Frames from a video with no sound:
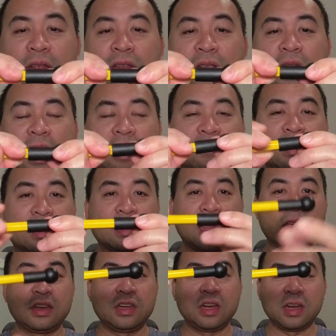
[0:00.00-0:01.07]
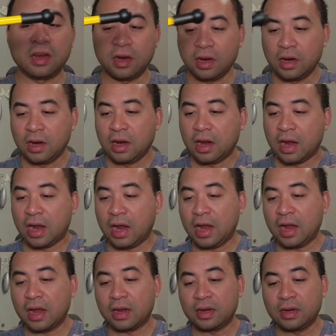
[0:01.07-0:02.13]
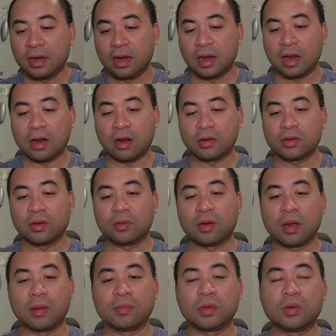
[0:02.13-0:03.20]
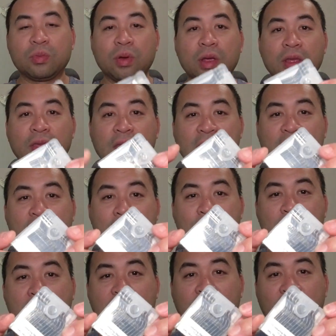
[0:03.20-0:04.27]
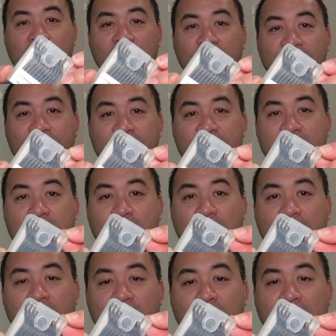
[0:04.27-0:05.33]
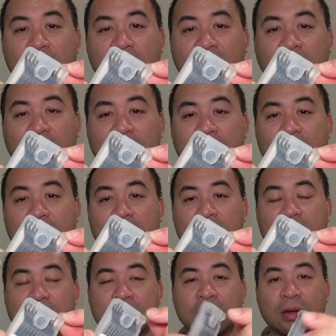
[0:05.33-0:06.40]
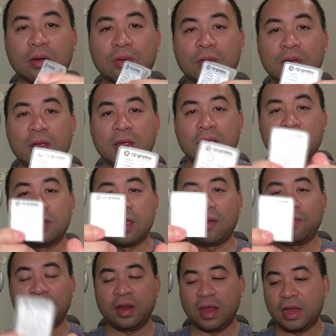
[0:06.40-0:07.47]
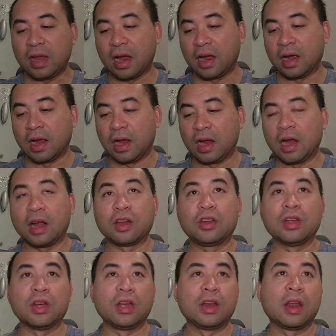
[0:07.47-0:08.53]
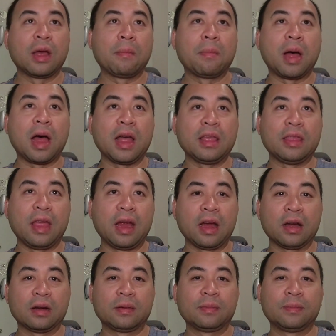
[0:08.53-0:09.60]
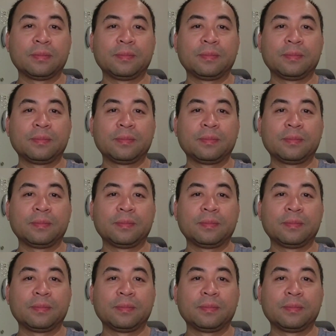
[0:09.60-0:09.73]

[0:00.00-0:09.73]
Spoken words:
So you have this edge here. And it also comes with a 10-pack of deburring blades. So definitely a good buy there.